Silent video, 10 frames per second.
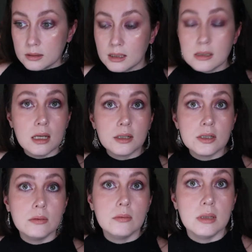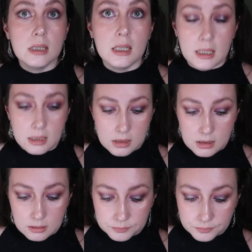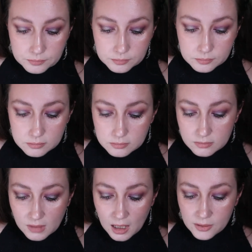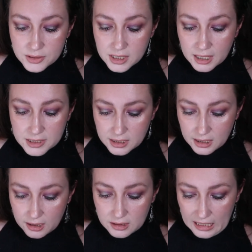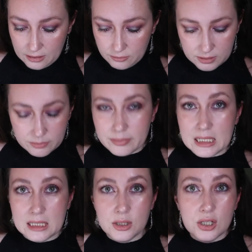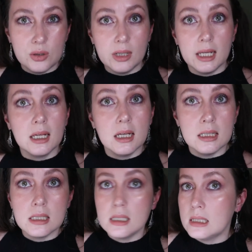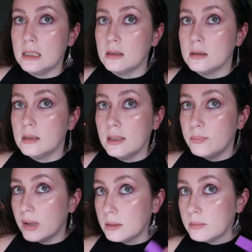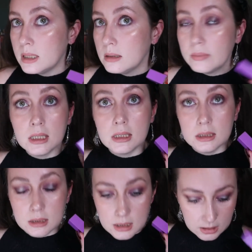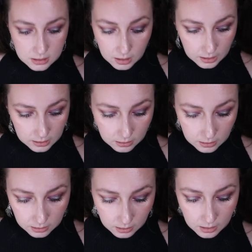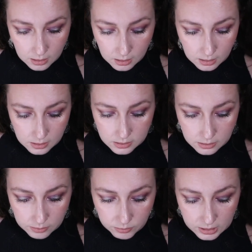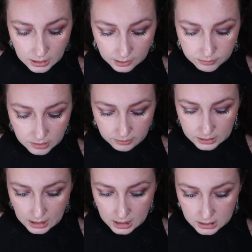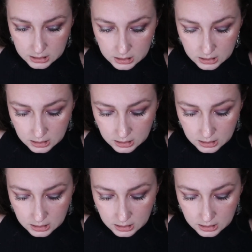that's actually really nice. I was kind of scared that it would be too like concealer lip on me, but it's not at all. So I'm really happy with that.